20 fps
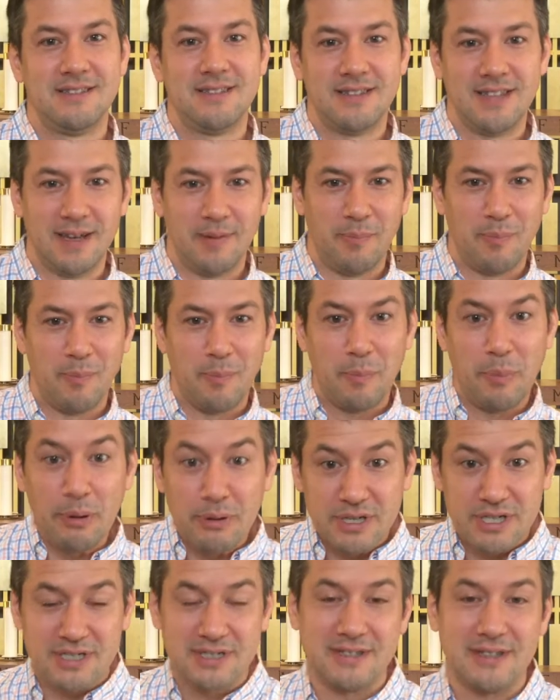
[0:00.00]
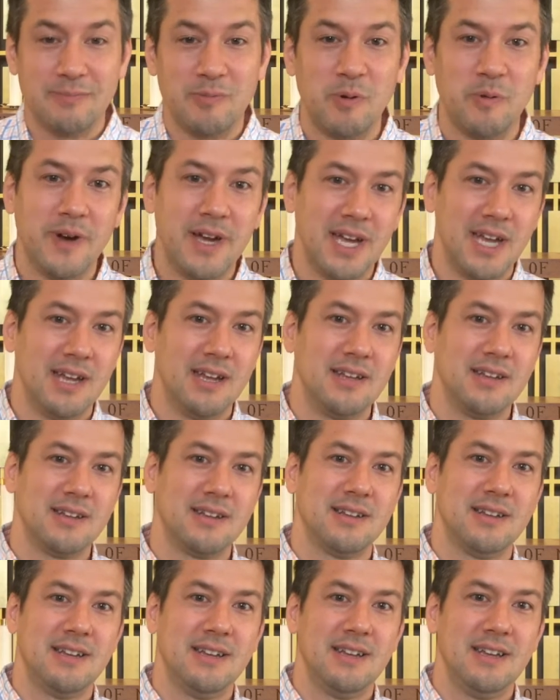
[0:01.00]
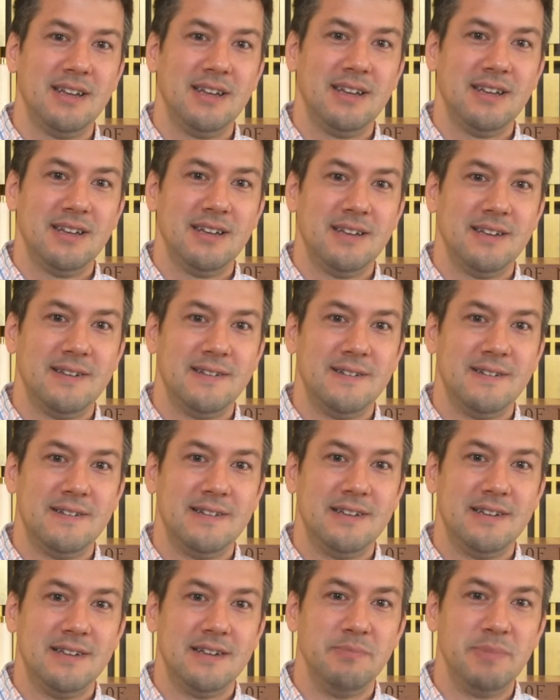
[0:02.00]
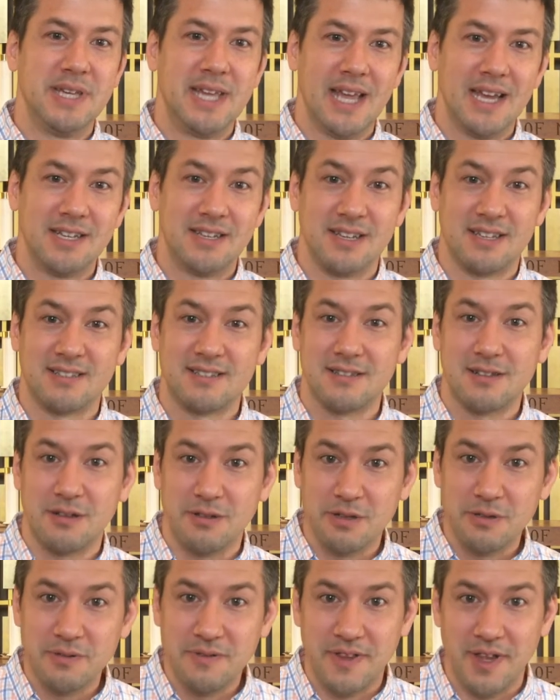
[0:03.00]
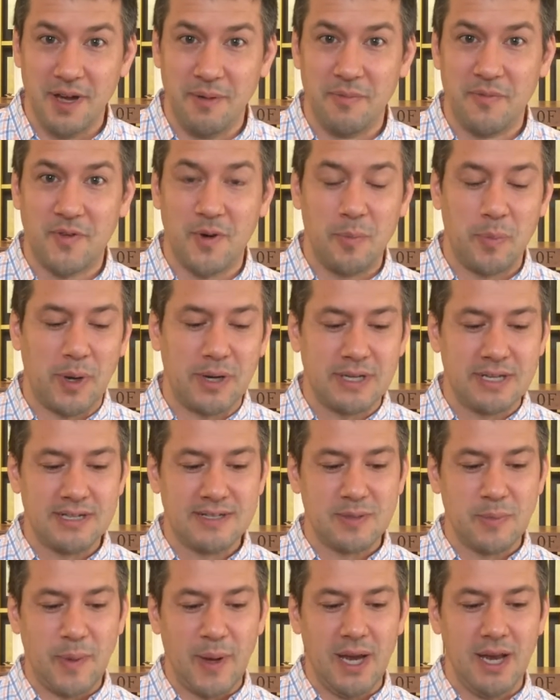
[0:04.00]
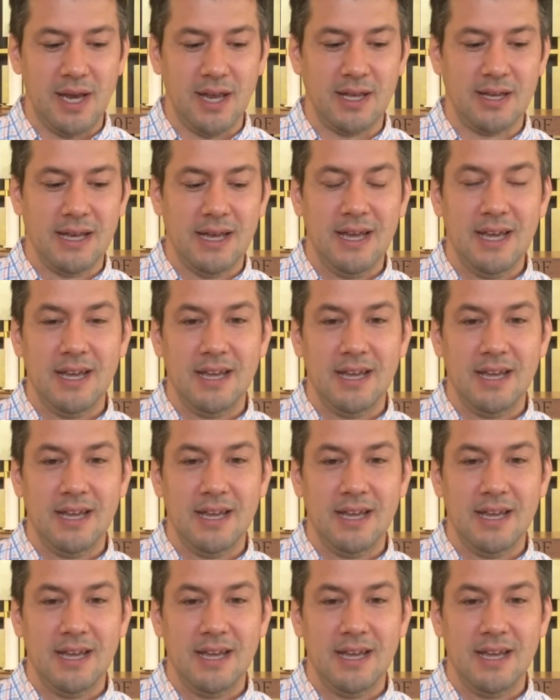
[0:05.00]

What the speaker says: They pushed them away and began to exclude them from participating